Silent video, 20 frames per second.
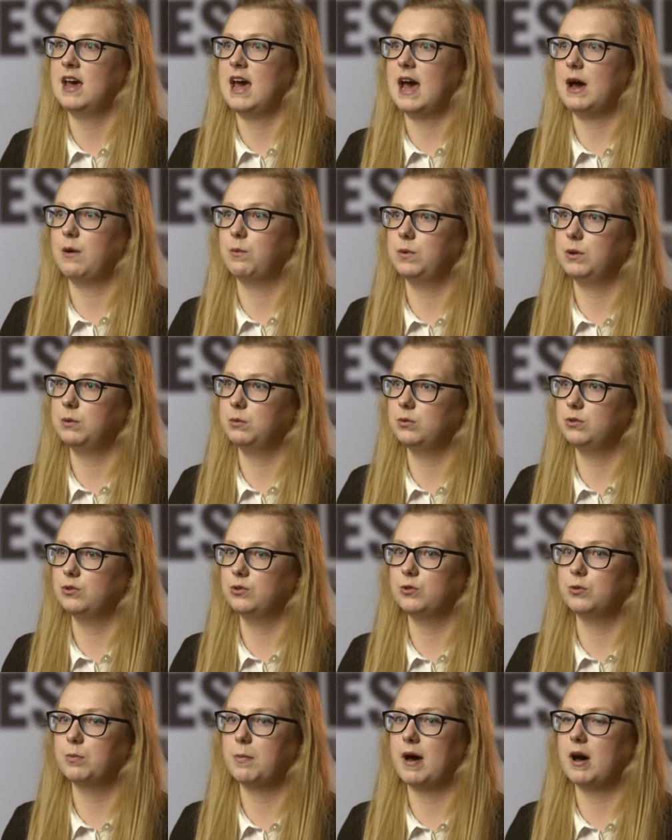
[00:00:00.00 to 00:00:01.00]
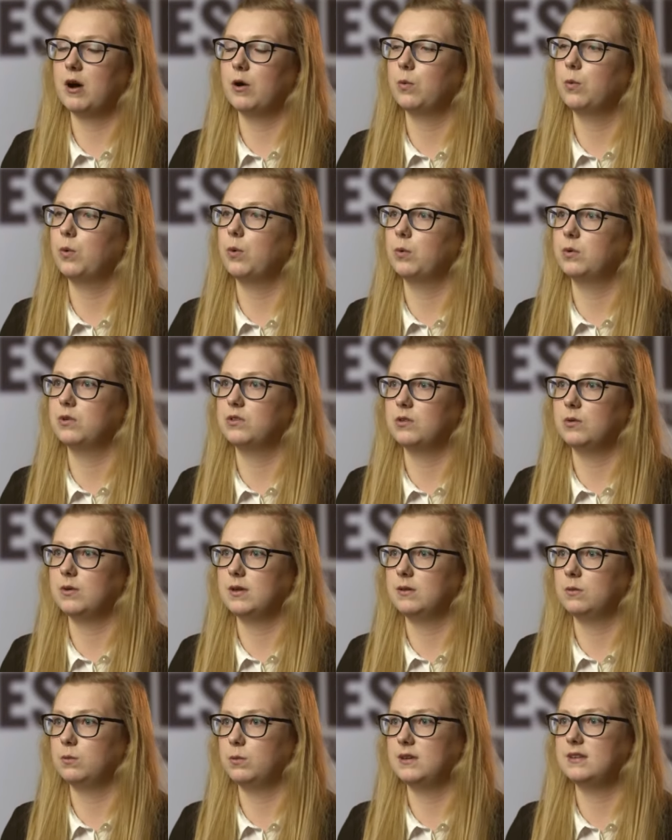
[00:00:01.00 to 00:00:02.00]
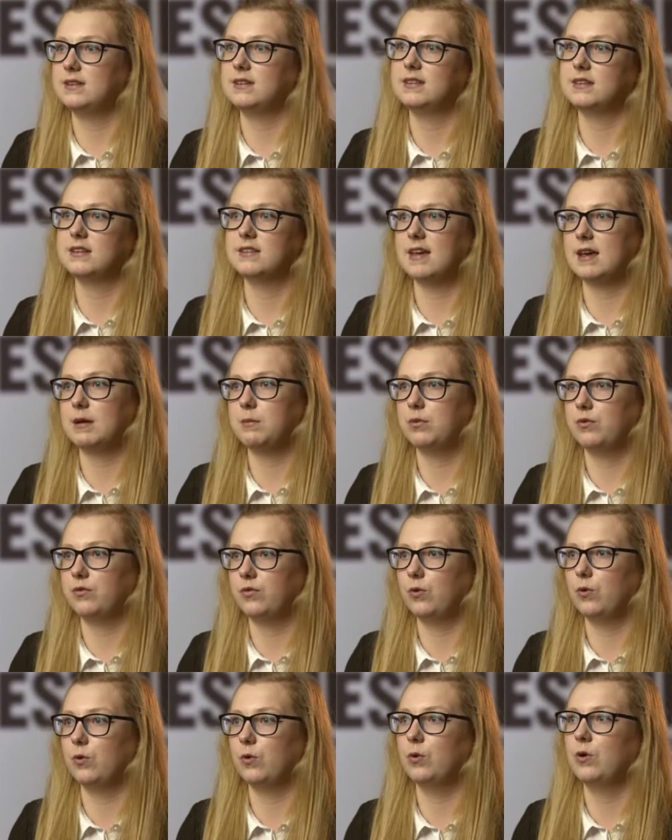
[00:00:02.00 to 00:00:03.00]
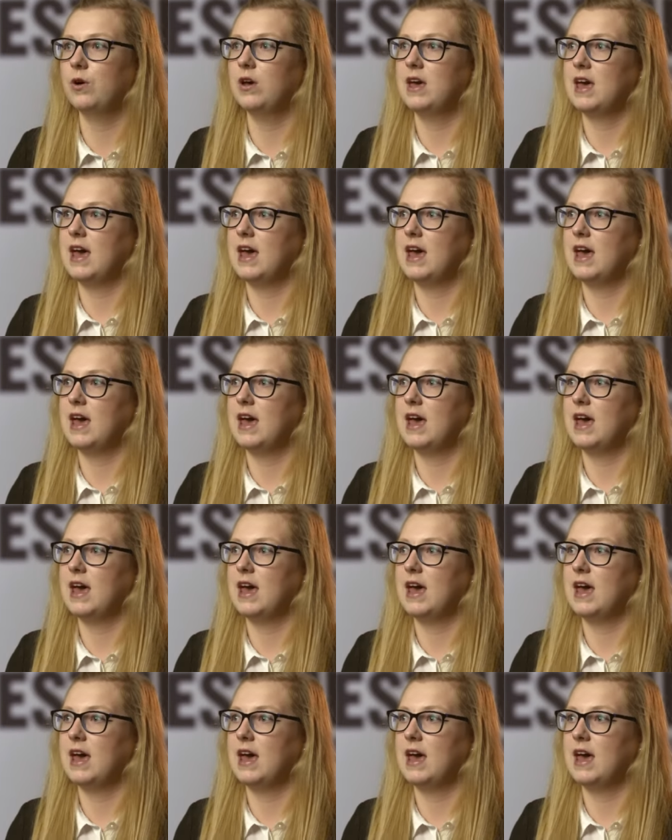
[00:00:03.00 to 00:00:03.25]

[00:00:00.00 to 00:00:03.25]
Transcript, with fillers: and we will talk about what we're doing, we did the day before